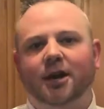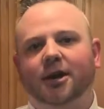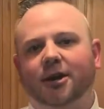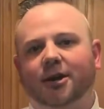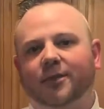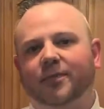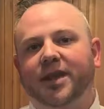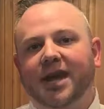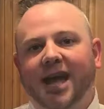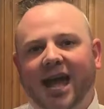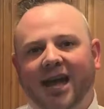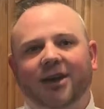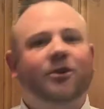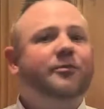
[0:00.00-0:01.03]

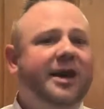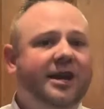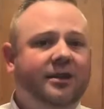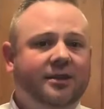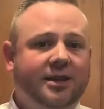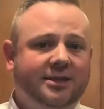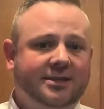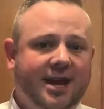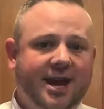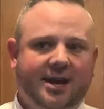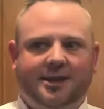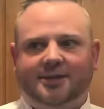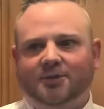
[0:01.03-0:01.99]
And on making things ahead.